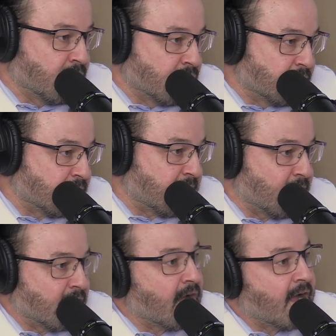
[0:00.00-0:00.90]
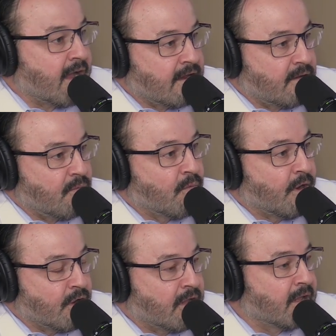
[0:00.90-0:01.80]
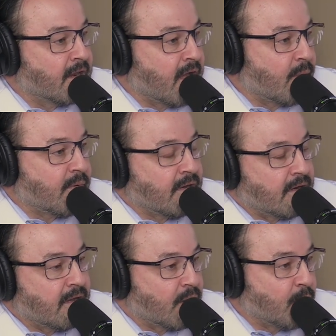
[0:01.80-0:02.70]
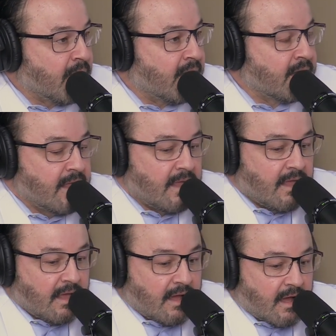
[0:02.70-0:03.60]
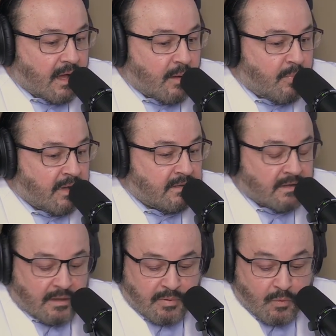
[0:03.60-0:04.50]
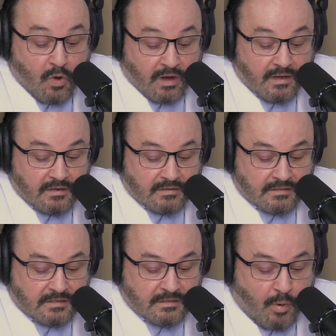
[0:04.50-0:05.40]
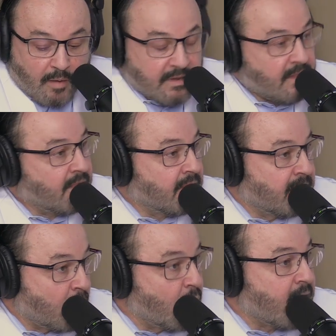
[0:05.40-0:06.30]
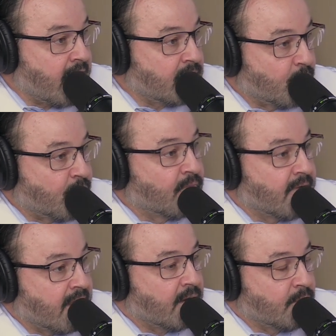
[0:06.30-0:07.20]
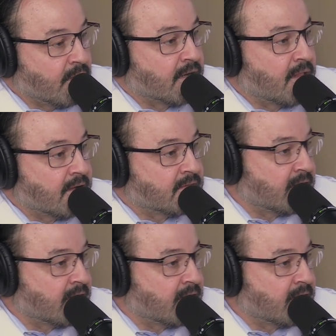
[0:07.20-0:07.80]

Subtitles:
nurses kind of guide when you can get up and in and out of bed. But walking is probably the way to prevent blood clots.